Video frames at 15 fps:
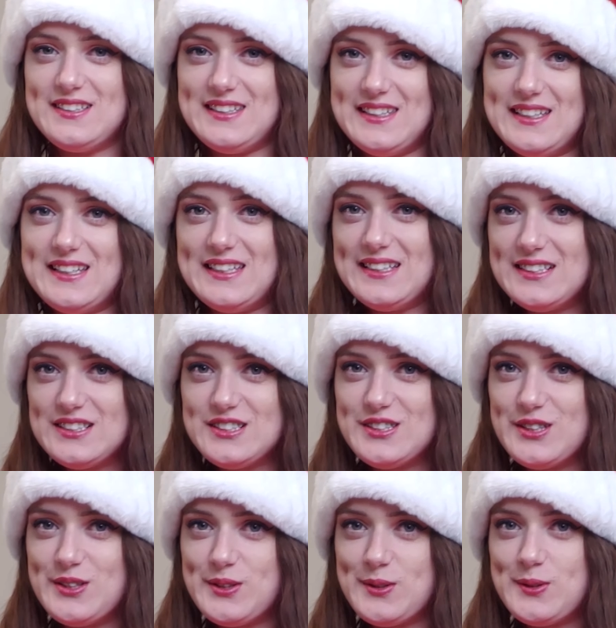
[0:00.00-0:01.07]
get
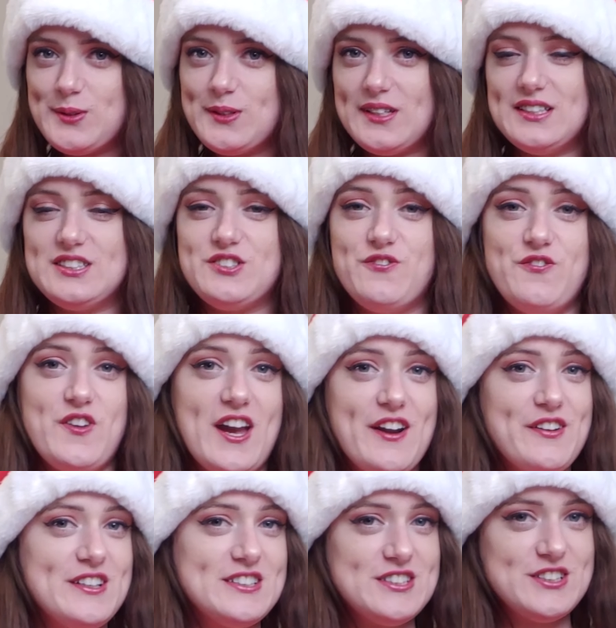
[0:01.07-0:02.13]
into. It's
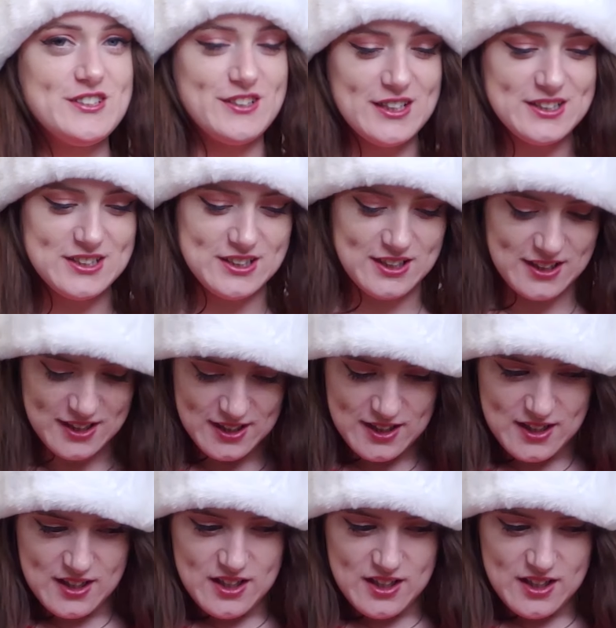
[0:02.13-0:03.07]
very stretchy.